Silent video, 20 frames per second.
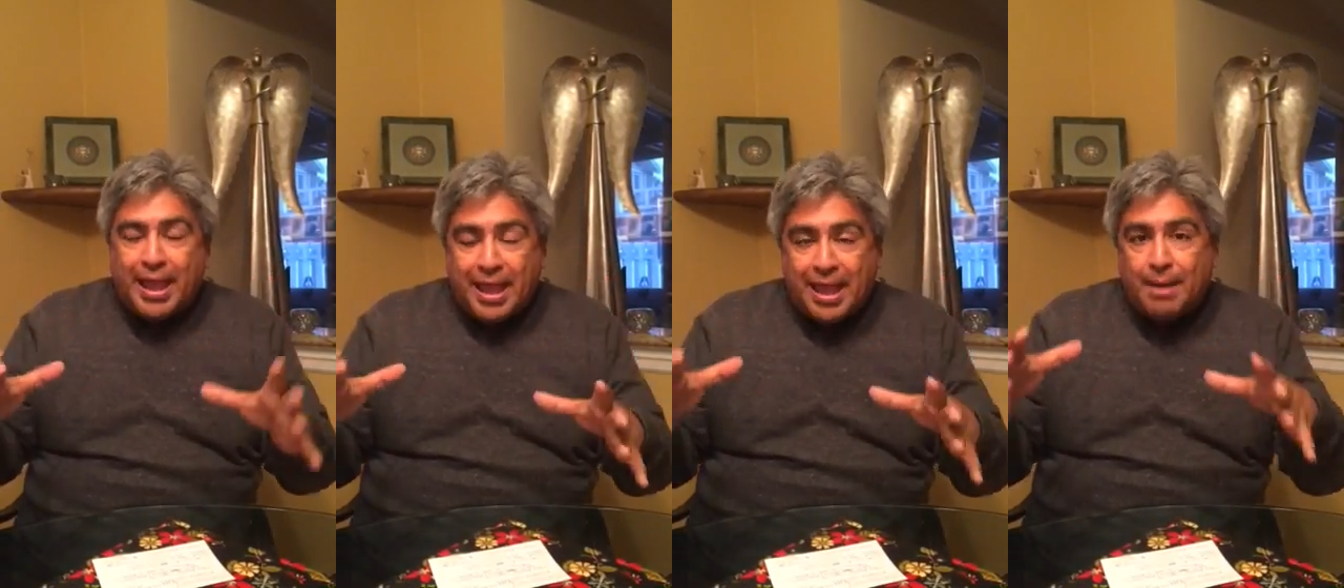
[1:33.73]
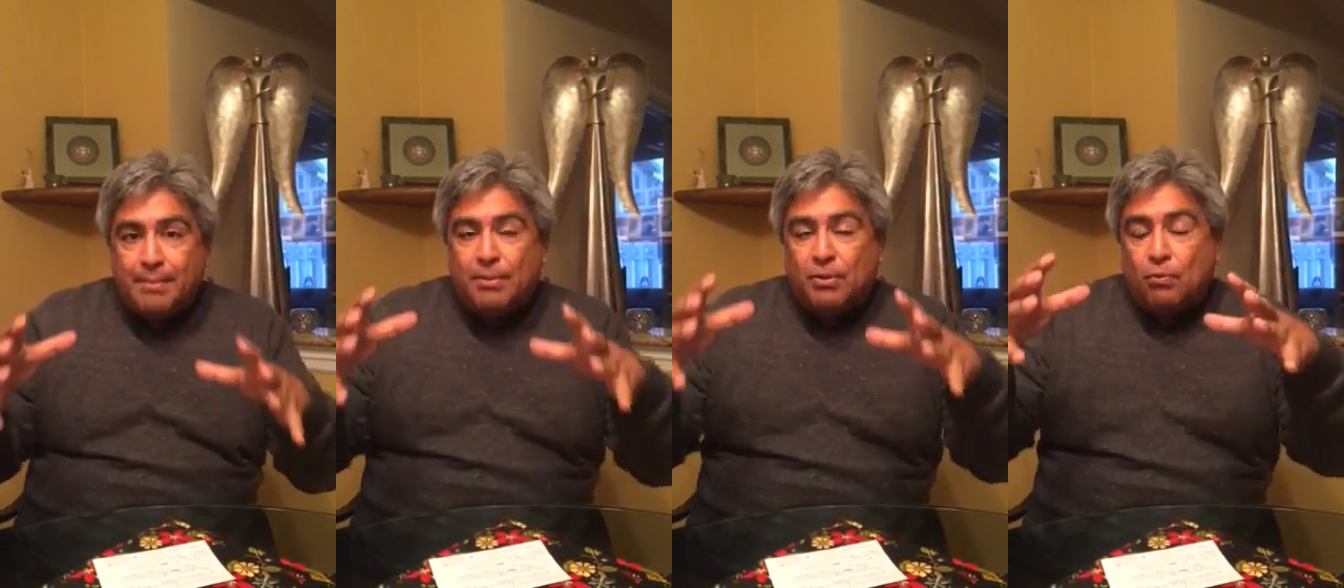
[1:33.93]

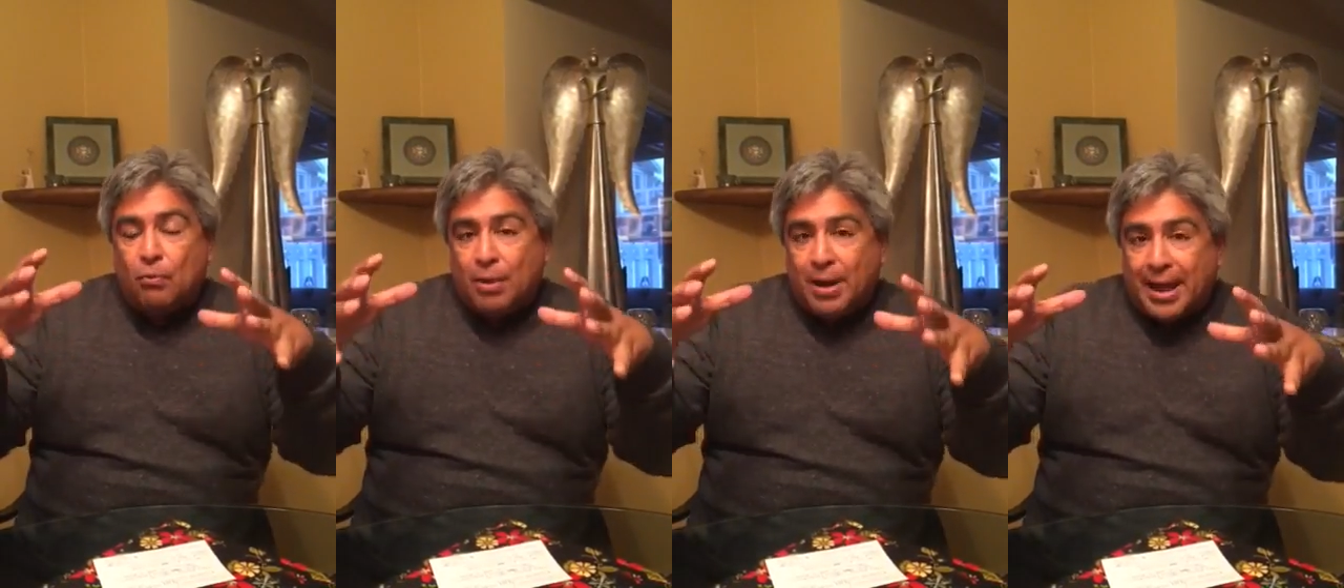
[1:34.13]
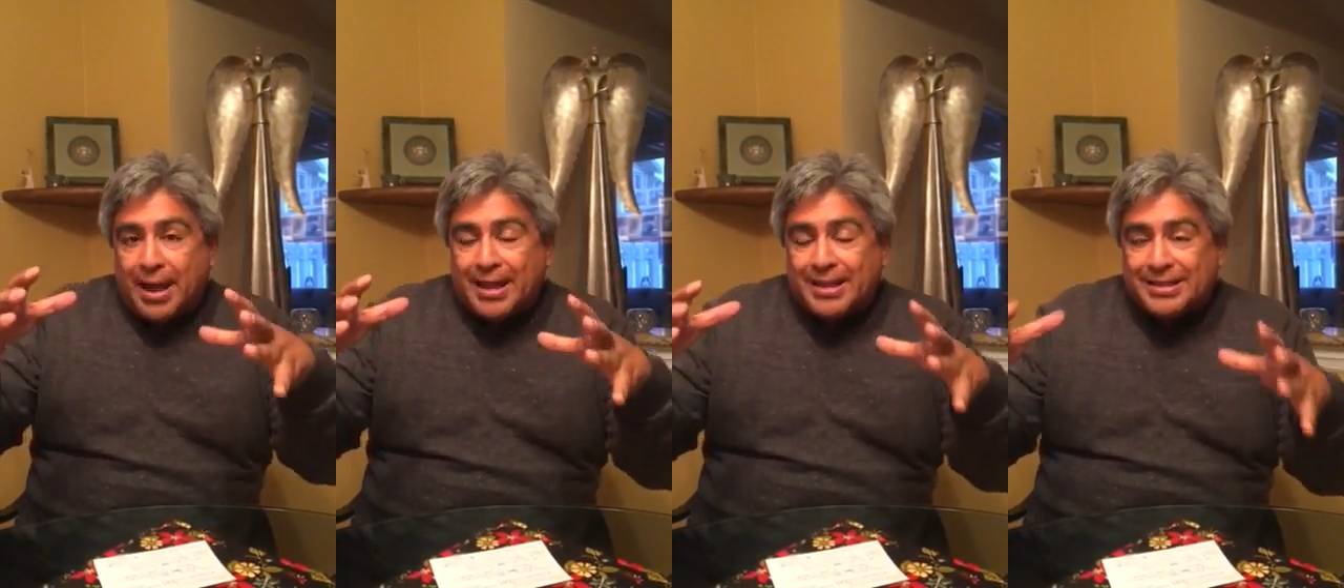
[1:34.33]
am and
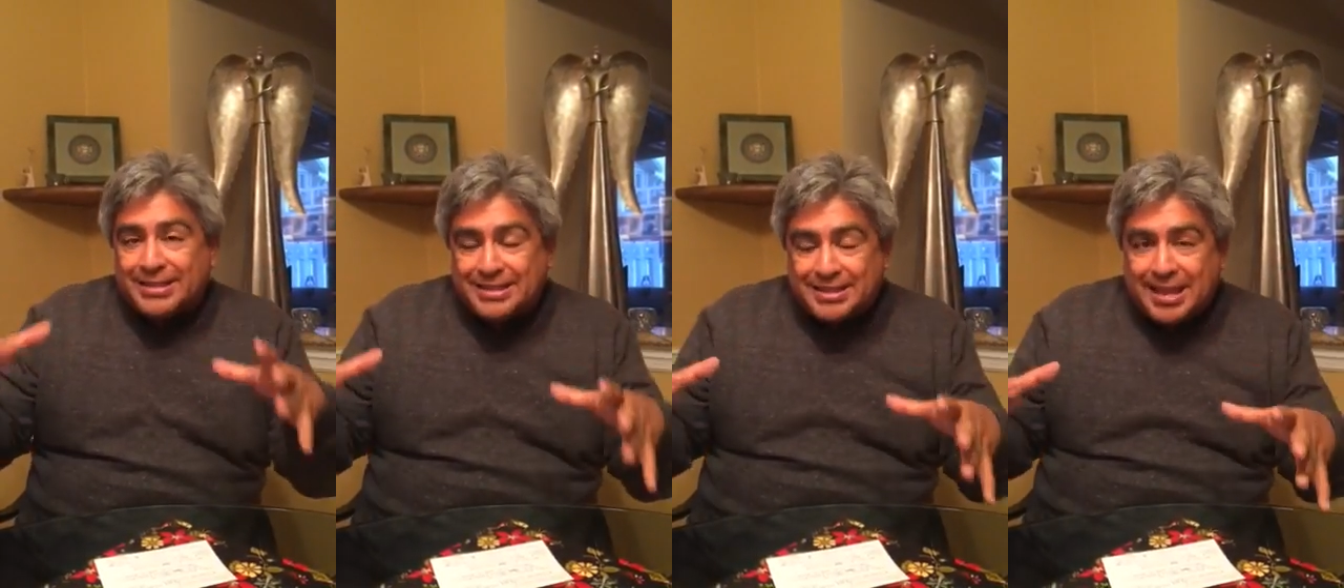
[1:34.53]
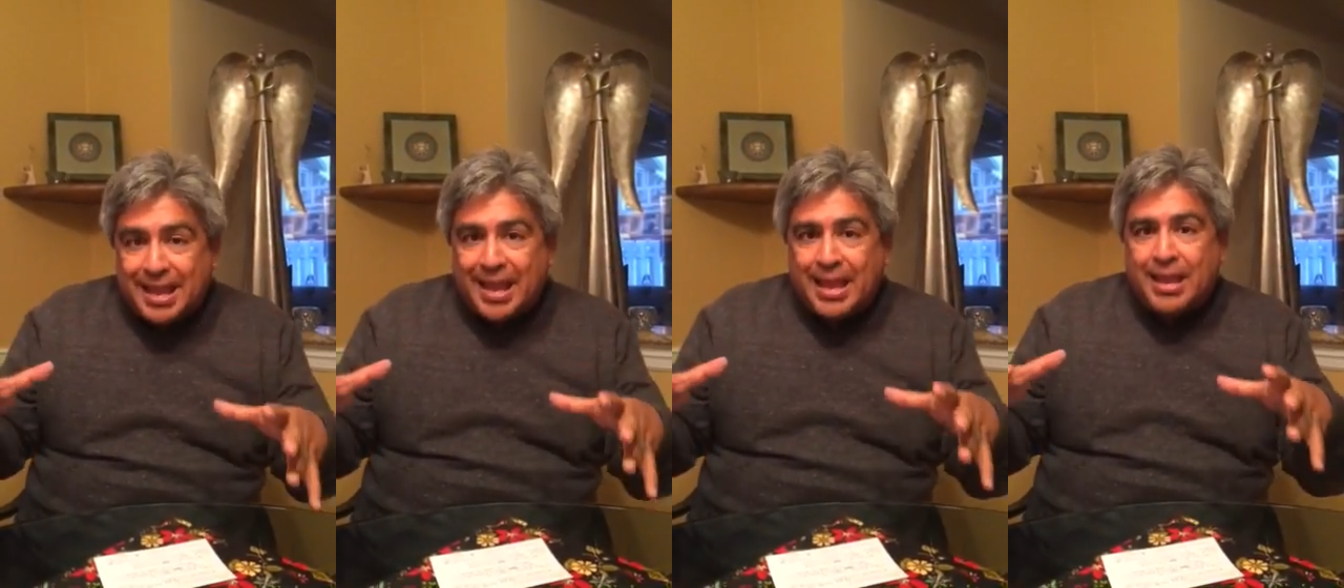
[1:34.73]
what I
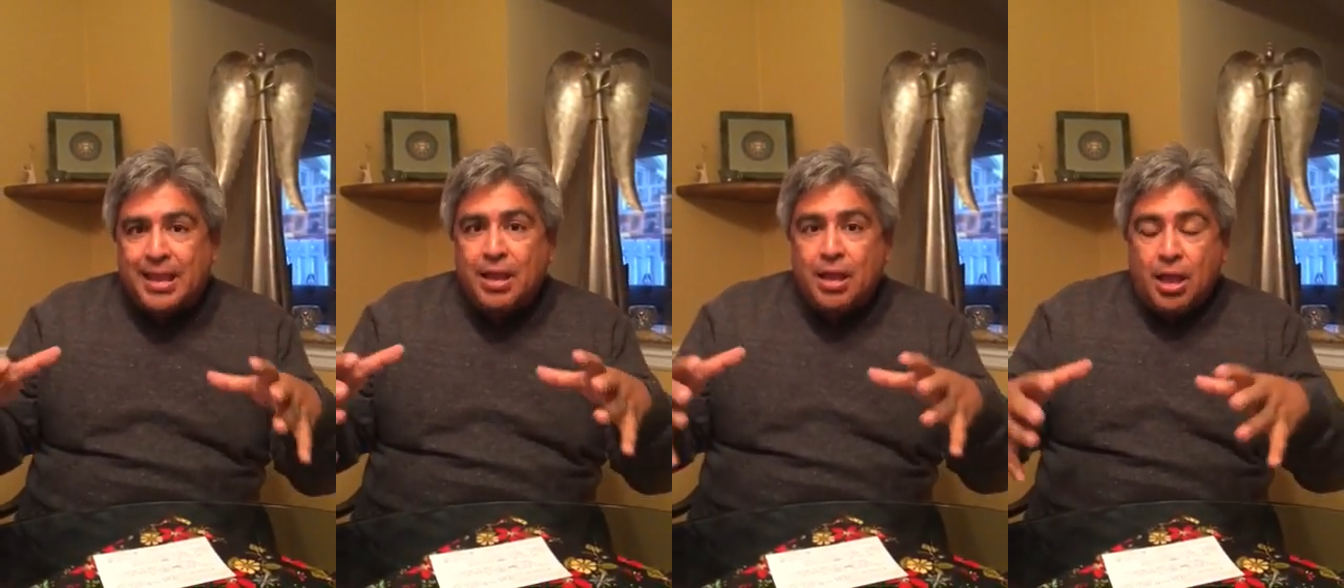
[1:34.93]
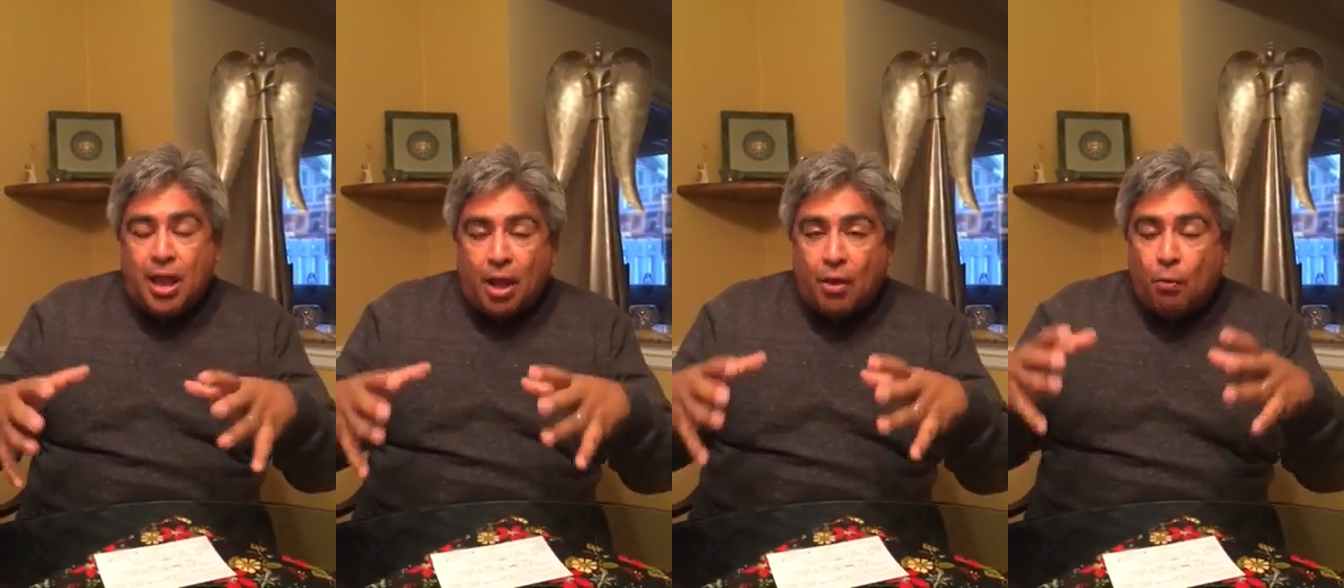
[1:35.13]
say